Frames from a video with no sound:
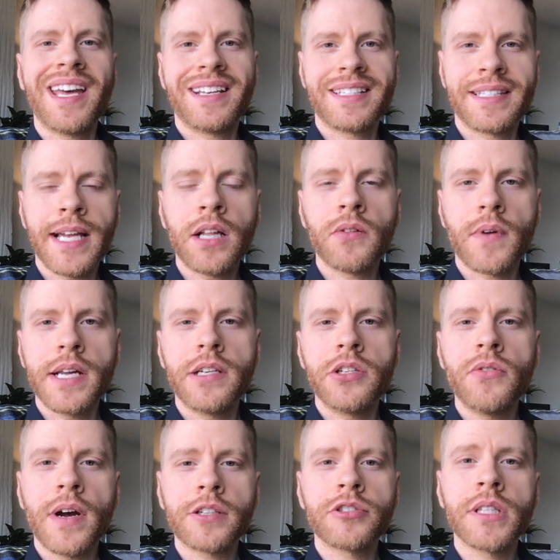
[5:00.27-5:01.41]
accelerate, you
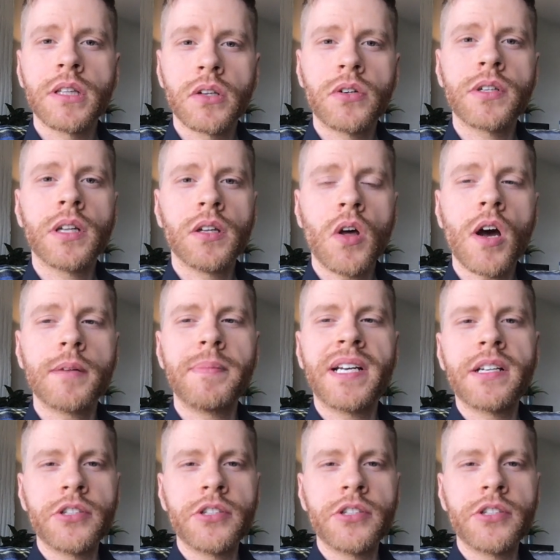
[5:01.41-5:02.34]
actually learn a lot because